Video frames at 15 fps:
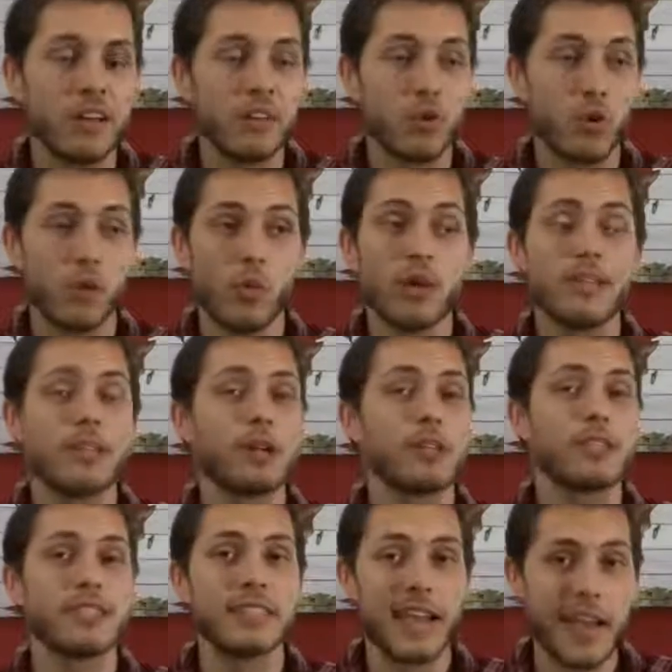does, or what they're
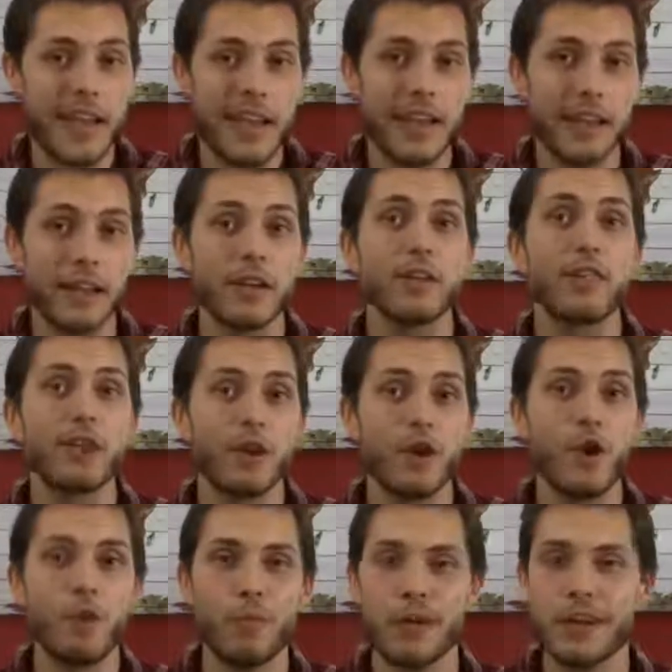saying they're
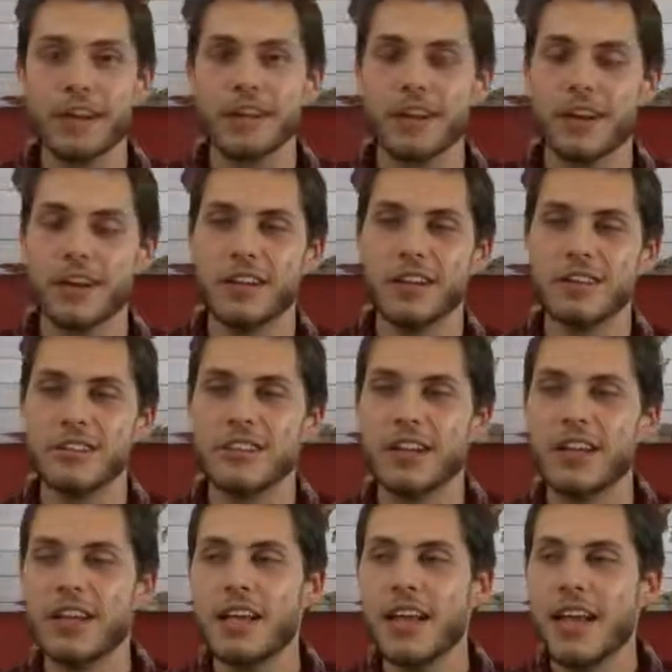hoping it does.
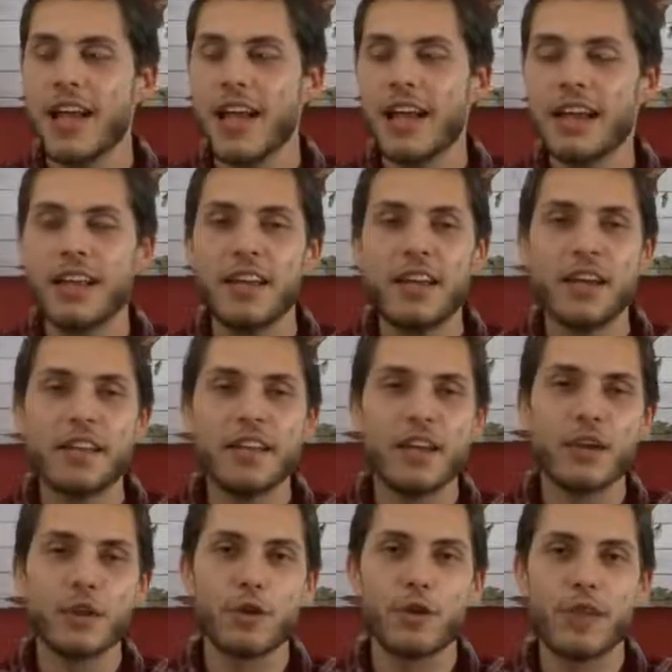And
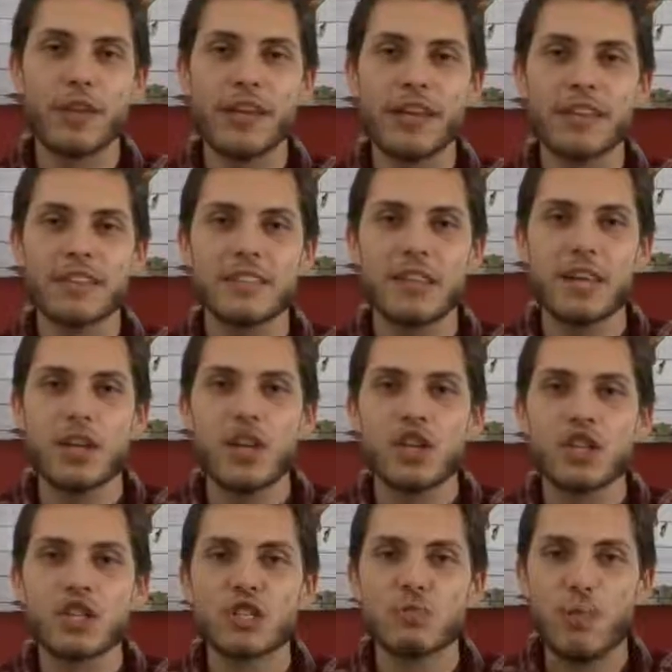the other thing is,
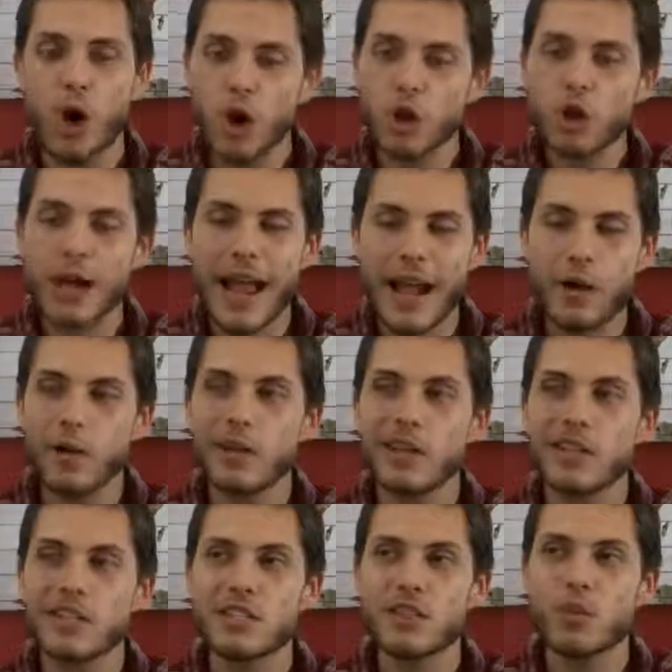smaller
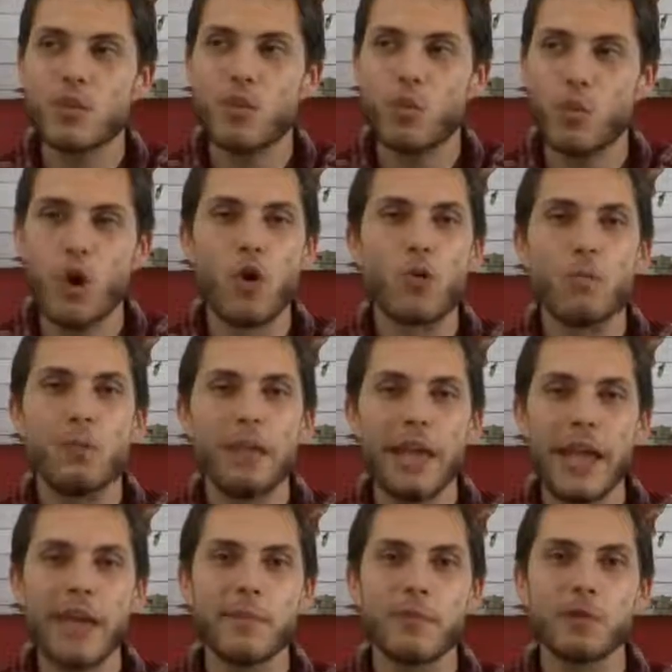outlets won't
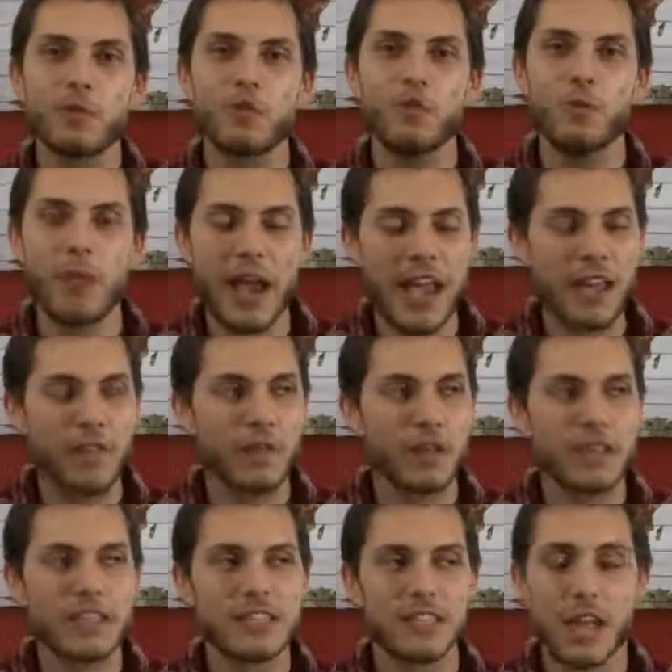be able to pay
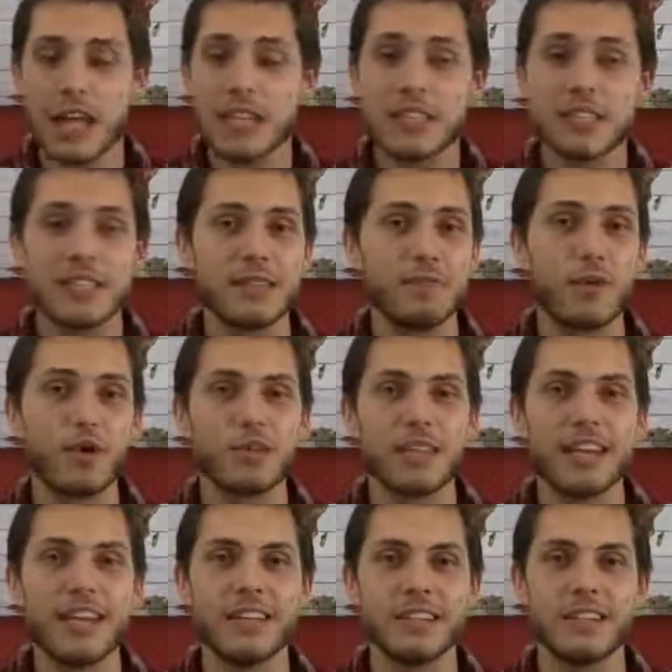for this license in
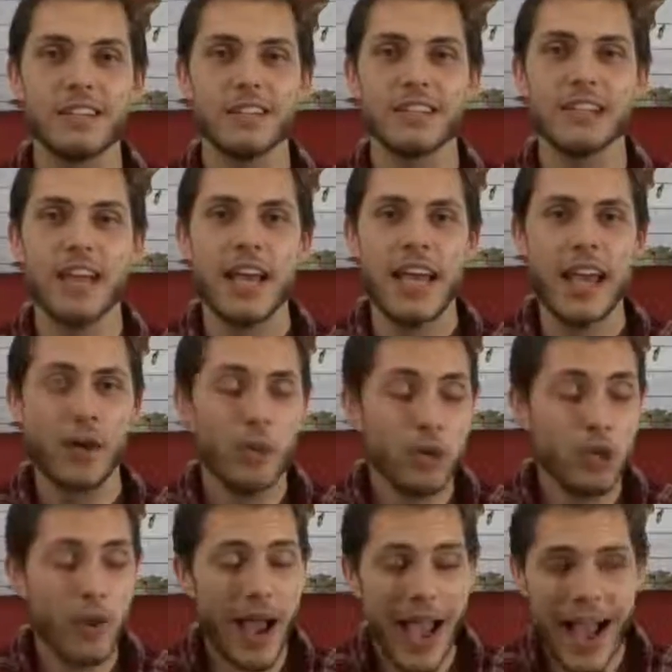most cases. And
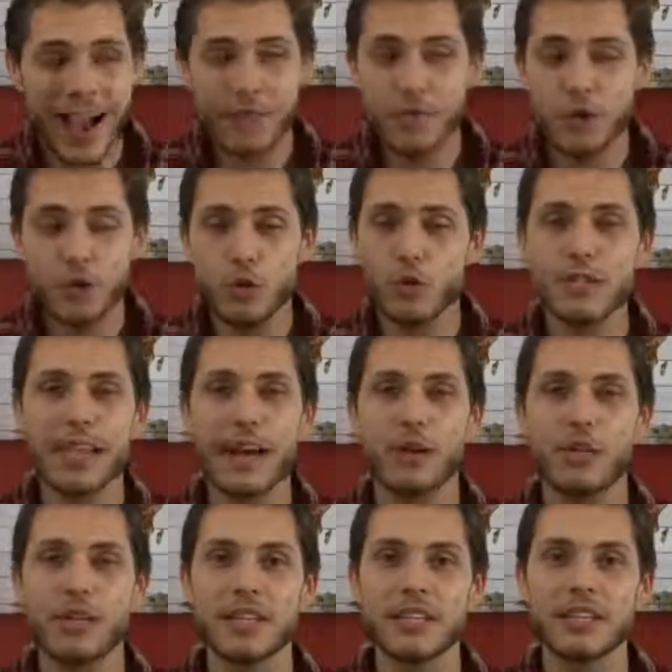when you have news
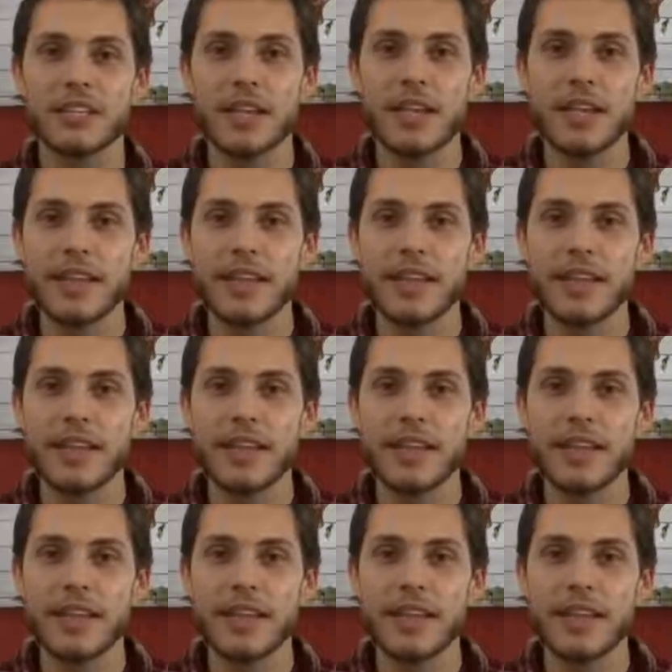outlets